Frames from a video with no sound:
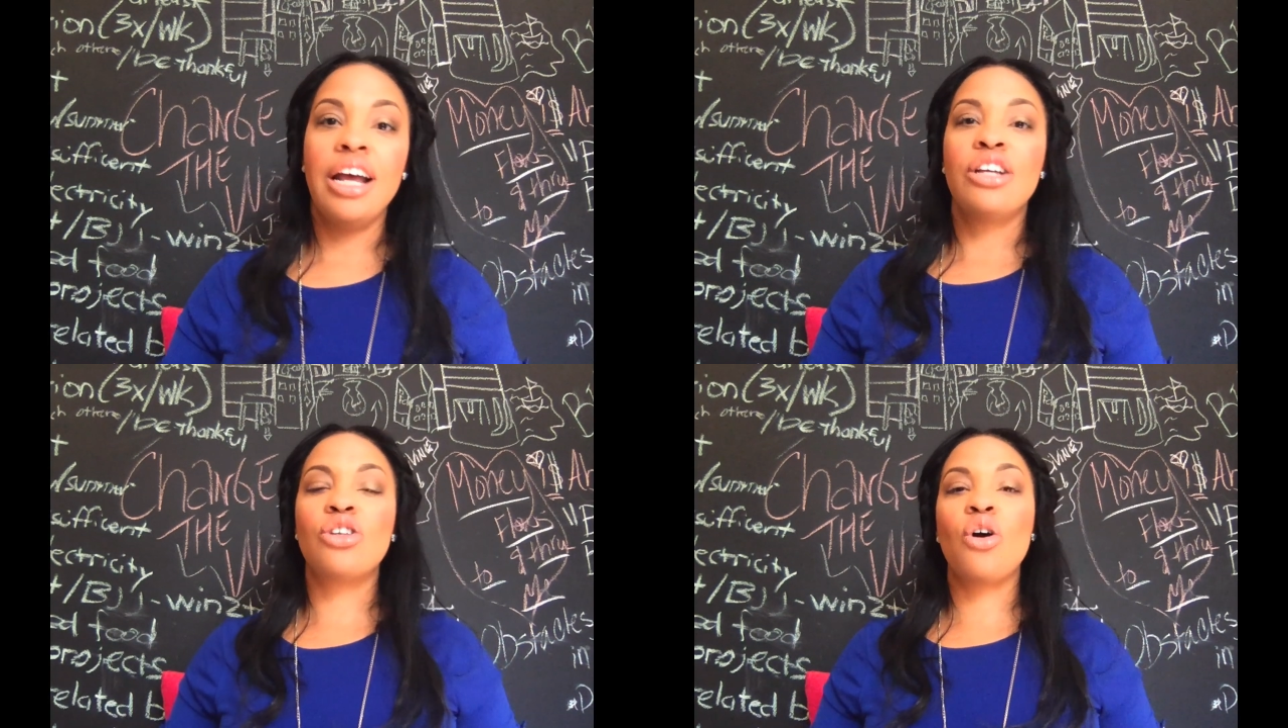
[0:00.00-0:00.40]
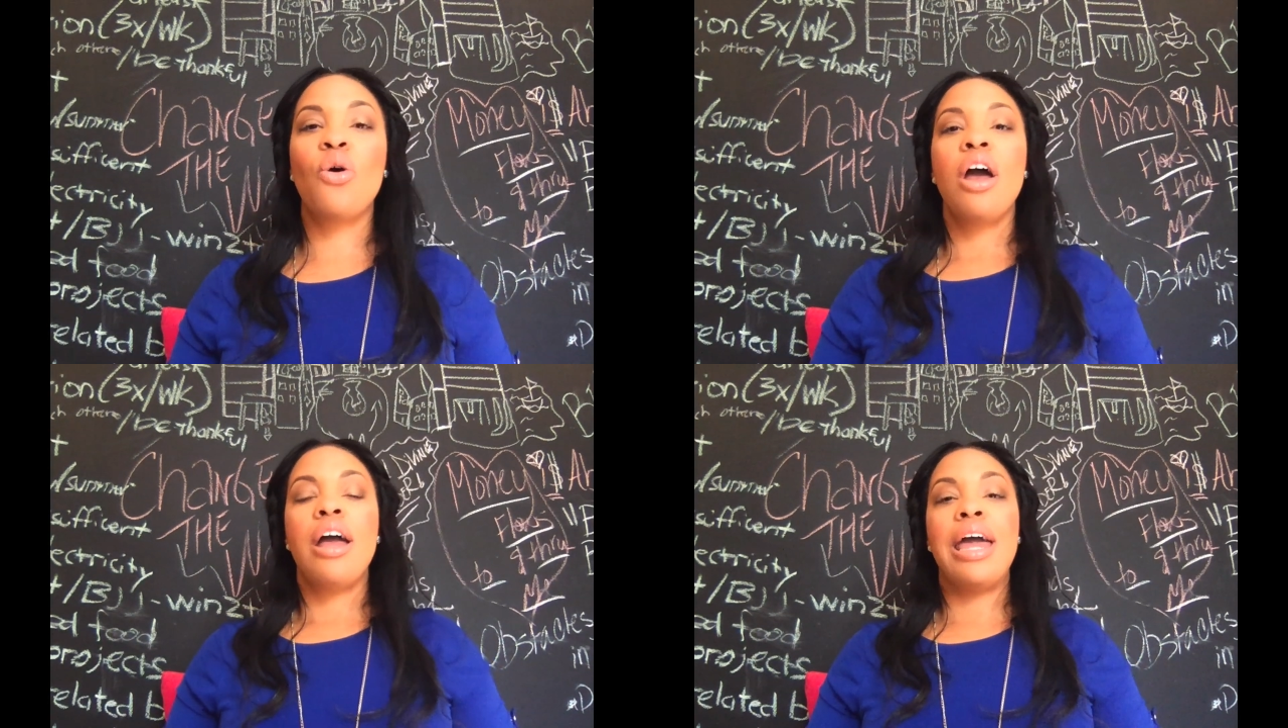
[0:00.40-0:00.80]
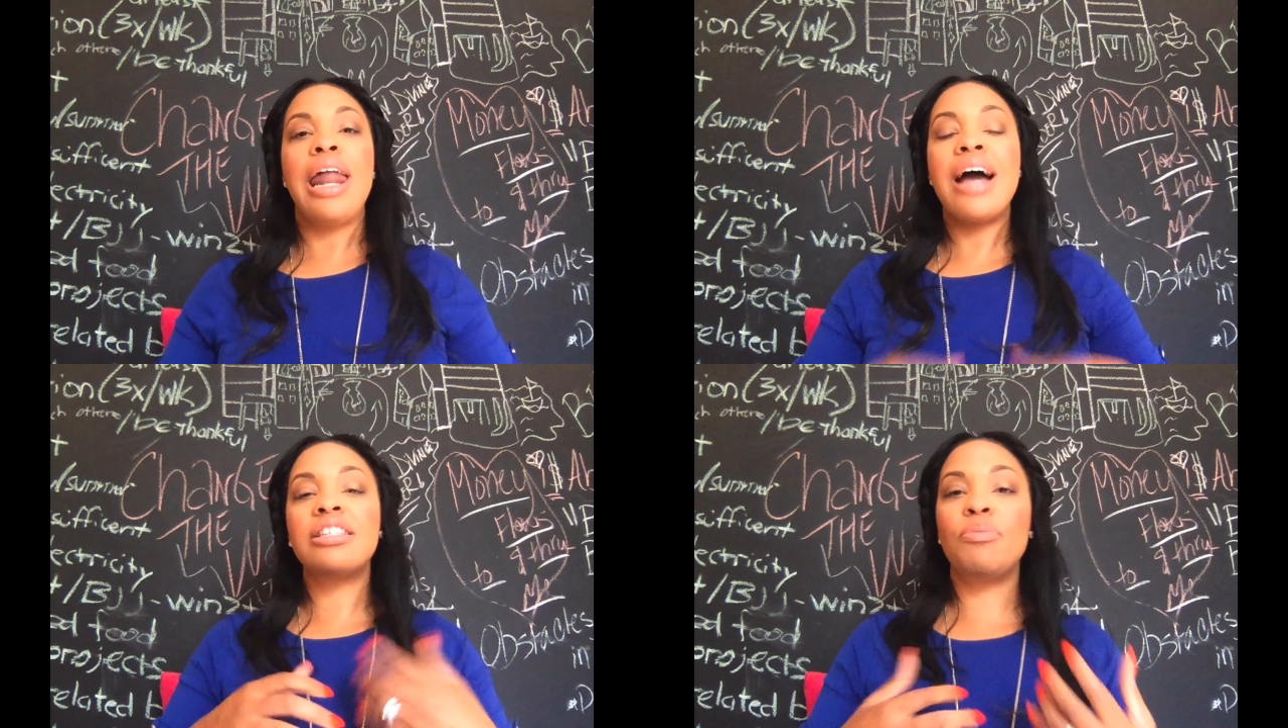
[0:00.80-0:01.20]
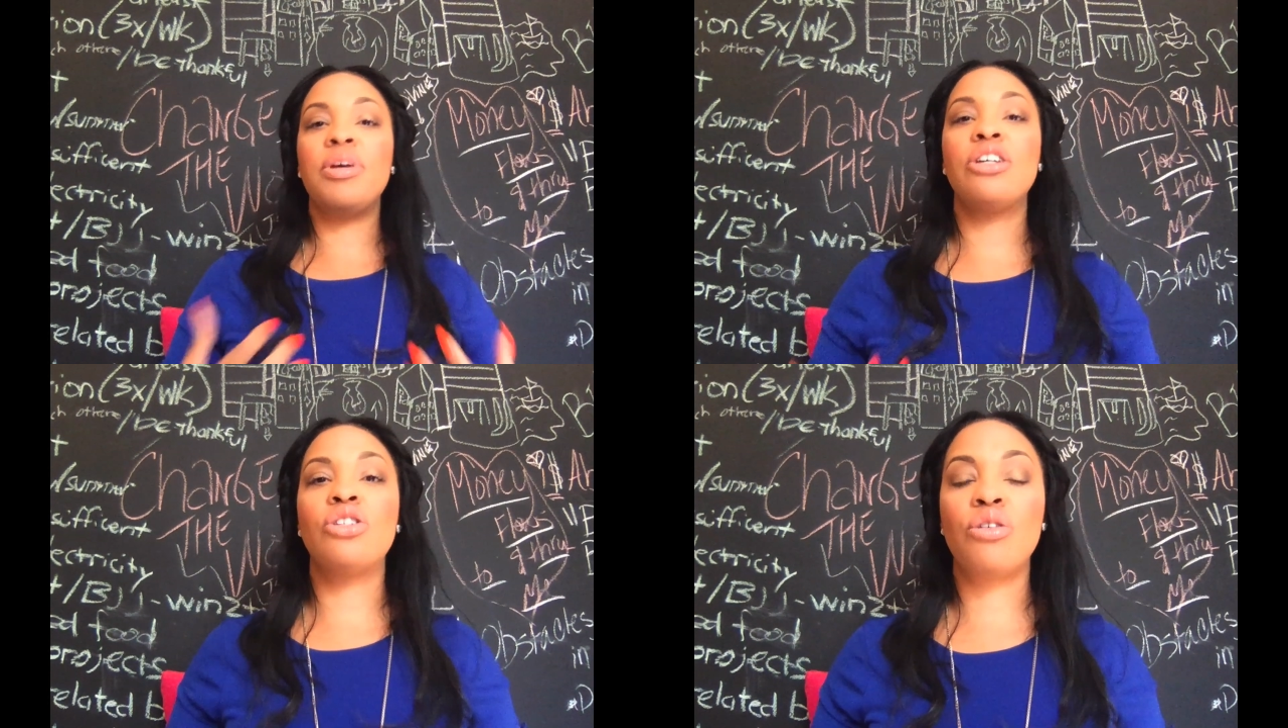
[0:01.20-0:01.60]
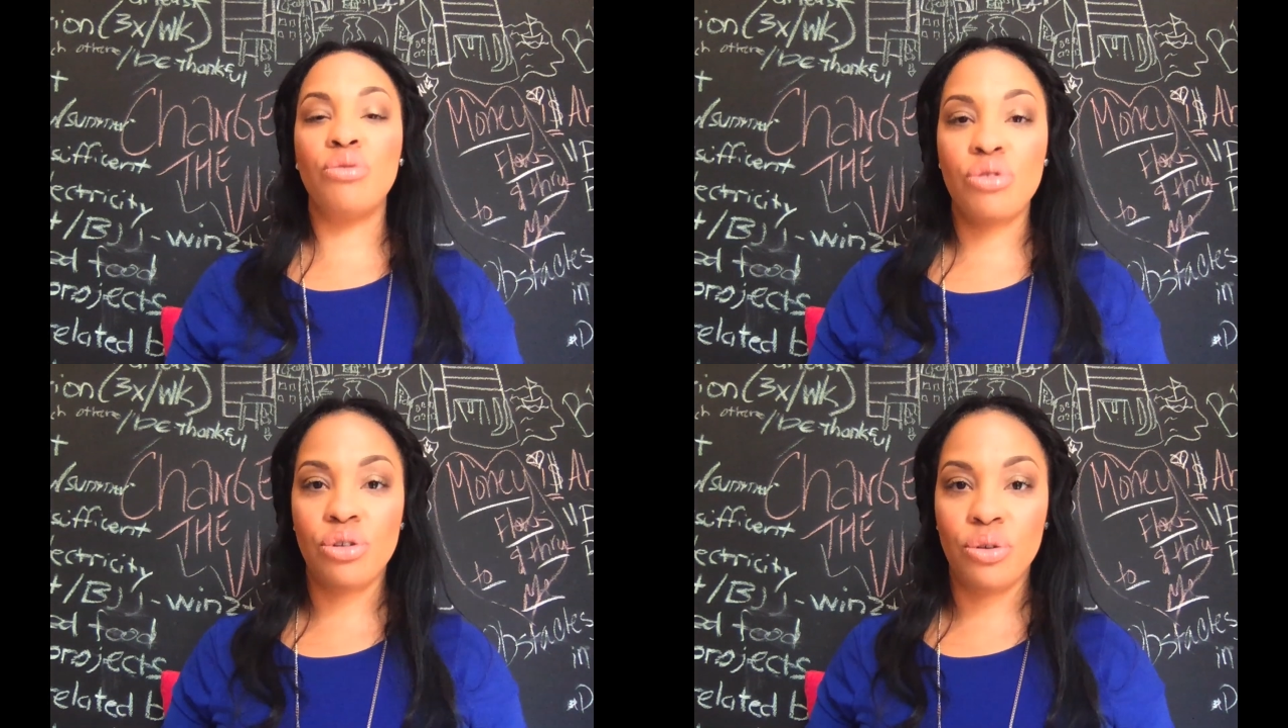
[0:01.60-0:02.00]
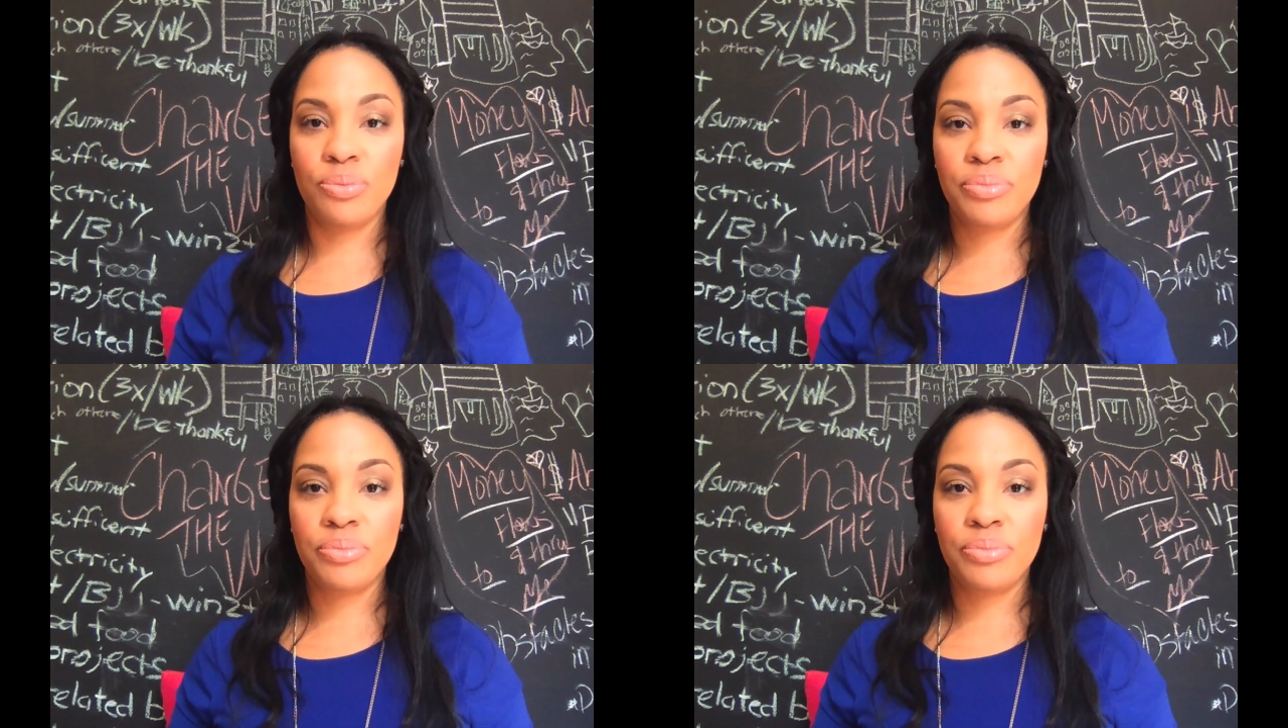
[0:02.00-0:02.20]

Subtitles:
So it has to be external to you.